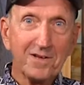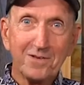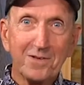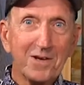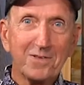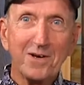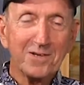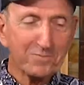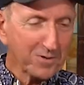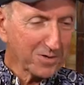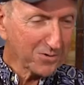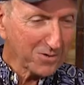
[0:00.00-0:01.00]
that's
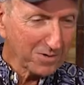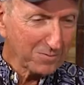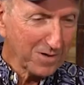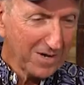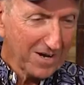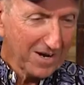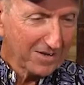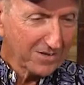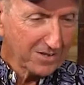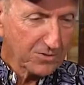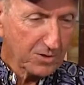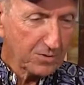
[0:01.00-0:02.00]
been incredible. And
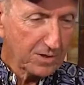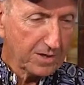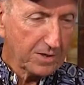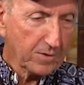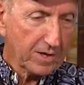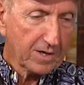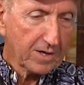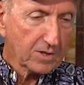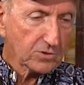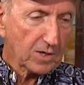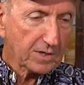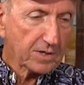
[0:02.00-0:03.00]
then so uh, anyway,
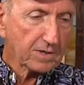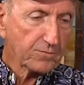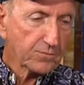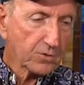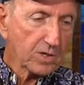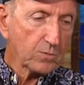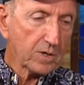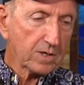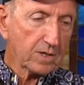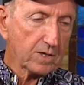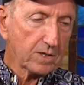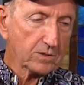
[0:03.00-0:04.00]
so I did three
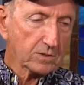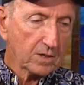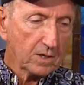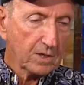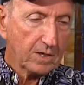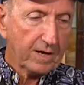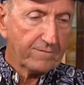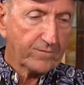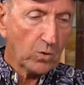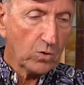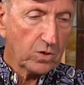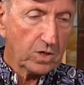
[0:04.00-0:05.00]
weekends at
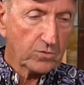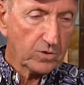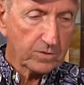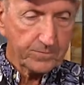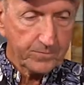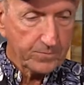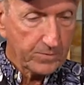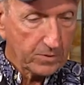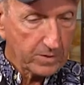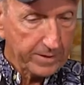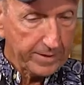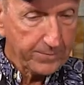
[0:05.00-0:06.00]
400.
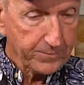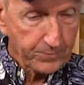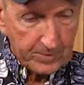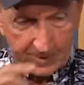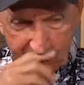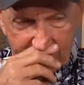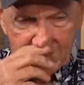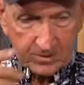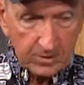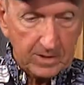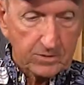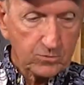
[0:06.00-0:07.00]
Okay,
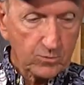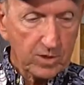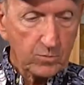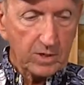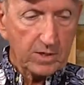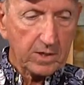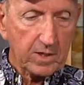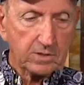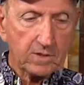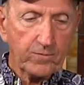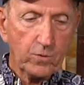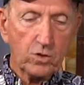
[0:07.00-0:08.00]
so that's three weekends
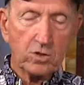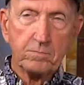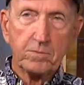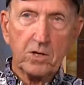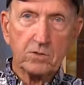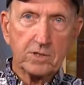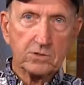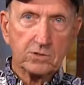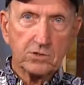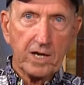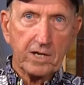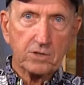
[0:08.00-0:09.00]
at 400 boats. That's a
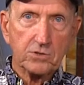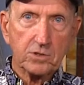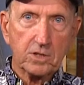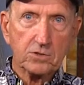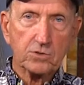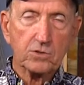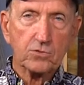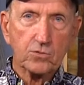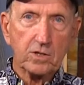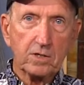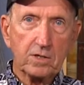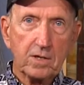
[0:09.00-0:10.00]
Saturday and Sunday. So
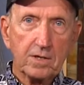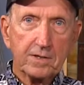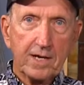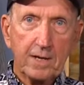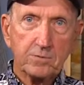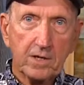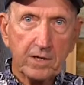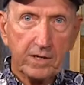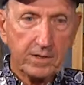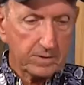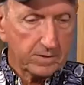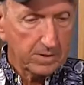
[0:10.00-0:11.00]
three times
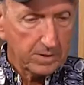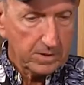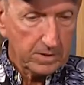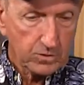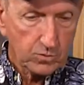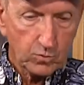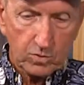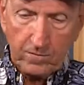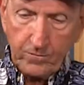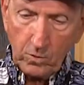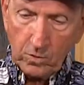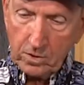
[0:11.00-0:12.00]
eight is
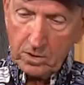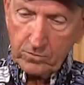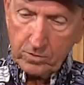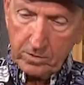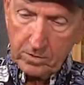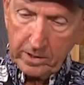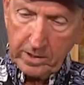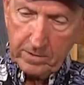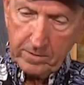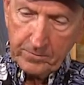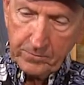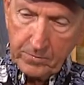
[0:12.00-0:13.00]
2,400. Okay,
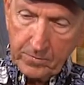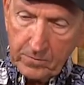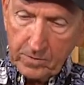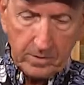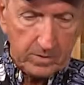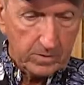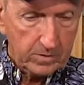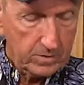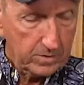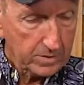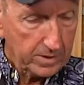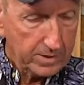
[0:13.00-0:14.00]

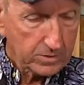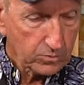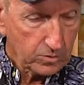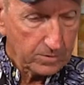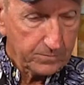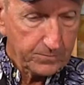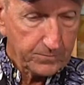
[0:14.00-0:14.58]
okay, that's 20,